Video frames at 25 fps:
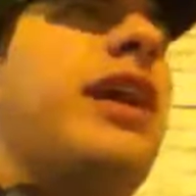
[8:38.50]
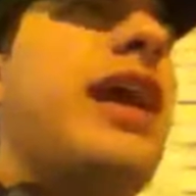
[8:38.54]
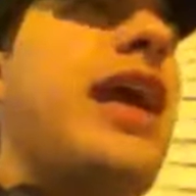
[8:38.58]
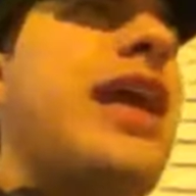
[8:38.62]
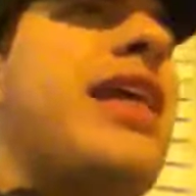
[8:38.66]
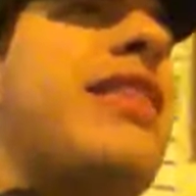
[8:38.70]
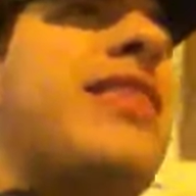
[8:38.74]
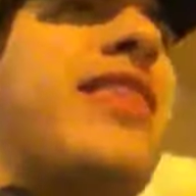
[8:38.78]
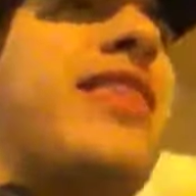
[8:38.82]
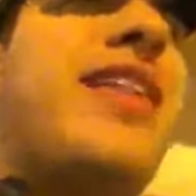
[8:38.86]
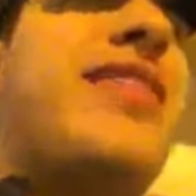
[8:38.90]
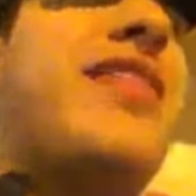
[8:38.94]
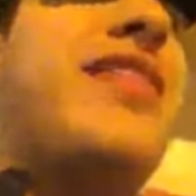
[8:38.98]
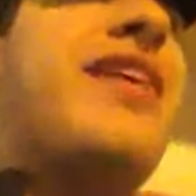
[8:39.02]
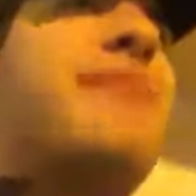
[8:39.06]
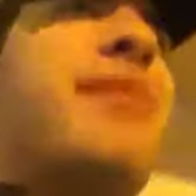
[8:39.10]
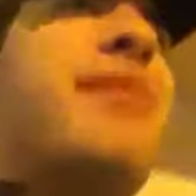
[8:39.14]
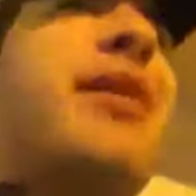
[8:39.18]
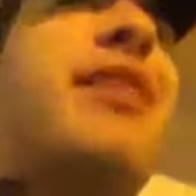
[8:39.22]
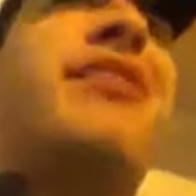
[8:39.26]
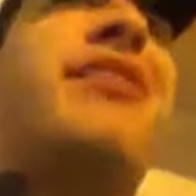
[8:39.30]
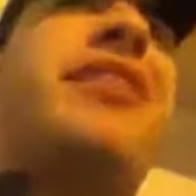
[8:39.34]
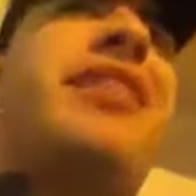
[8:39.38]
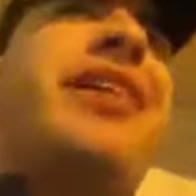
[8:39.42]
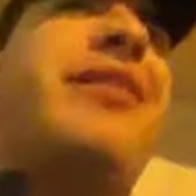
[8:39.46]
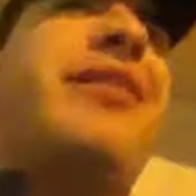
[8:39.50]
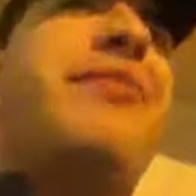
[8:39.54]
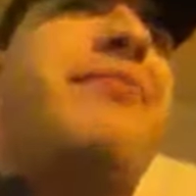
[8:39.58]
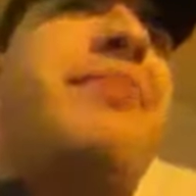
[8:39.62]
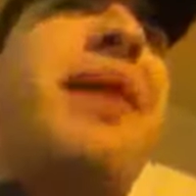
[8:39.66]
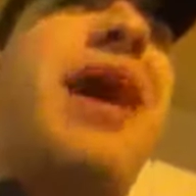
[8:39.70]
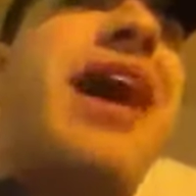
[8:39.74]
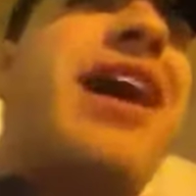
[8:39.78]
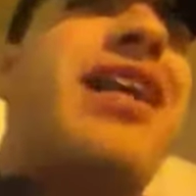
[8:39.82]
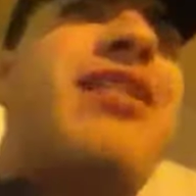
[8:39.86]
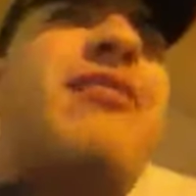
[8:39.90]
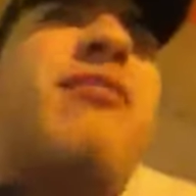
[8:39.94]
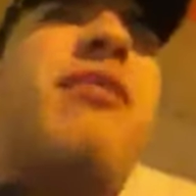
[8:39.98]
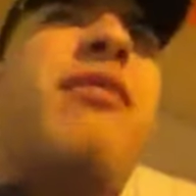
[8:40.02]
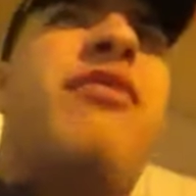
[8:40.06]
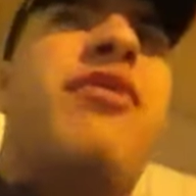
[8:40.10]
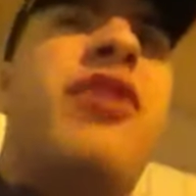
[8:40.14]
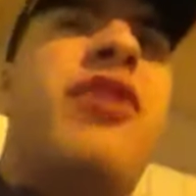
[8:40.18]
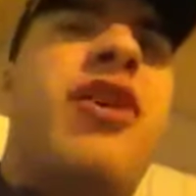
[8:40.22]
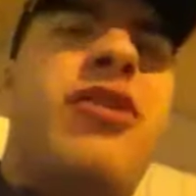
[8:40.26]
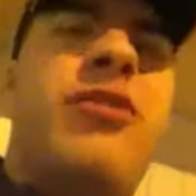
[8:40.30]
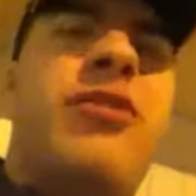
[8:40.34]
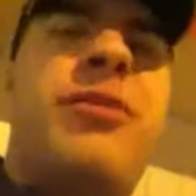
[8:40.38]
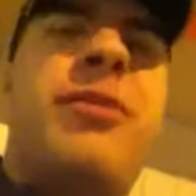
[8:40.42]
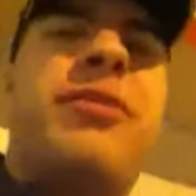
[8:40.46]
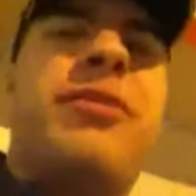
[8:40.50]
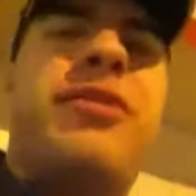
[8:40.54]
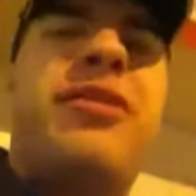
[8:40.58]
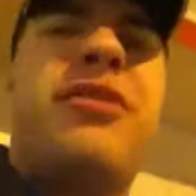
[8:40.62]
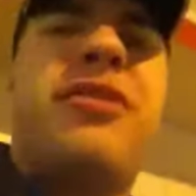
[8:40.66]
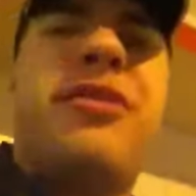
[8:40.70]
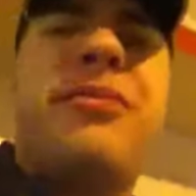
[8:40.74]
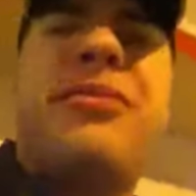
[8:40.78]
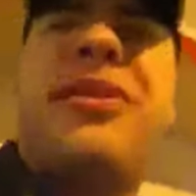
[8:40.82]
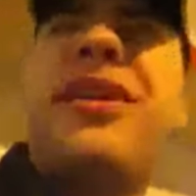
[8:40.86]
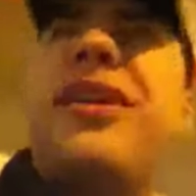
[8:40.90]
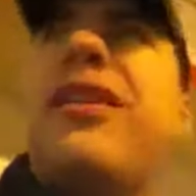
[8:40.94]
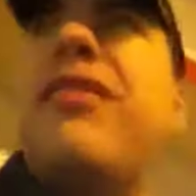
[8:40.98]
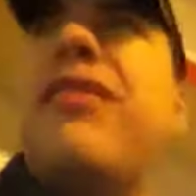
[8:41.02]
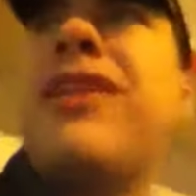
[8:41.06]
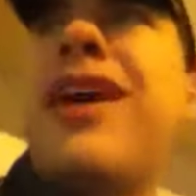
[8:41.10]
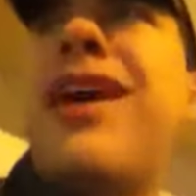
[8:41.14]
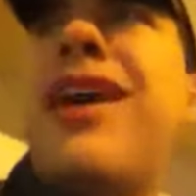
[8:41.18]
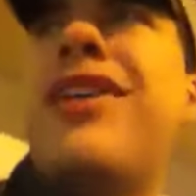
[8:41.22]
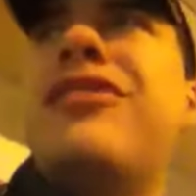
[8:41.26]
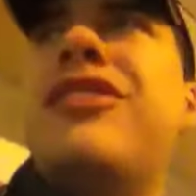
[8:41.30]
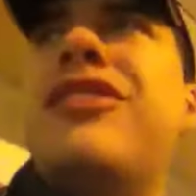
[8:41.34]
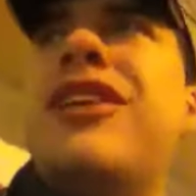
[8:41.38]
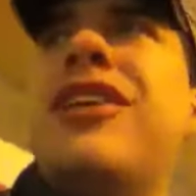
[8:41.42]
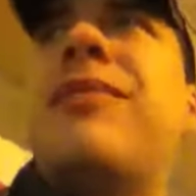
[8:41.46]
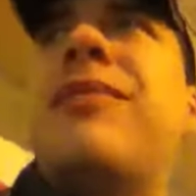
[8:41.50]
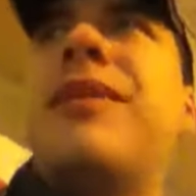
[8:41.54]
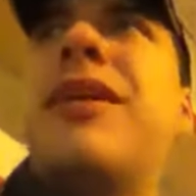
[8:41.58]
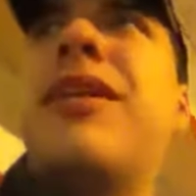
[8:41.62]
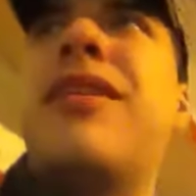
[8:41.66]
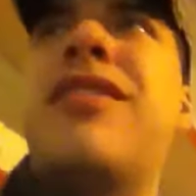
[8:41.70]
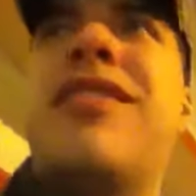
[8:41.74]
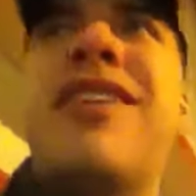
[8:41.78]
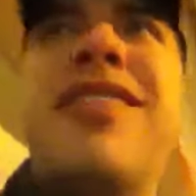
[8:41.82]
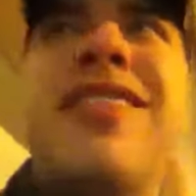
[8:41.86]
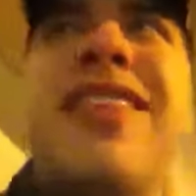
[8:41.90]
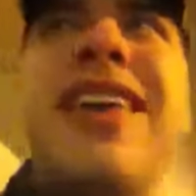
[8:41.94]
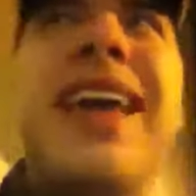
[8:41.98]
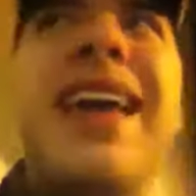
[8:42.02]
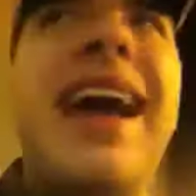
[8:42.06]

And then that makes it like impossible for other people to complete your contract, because then they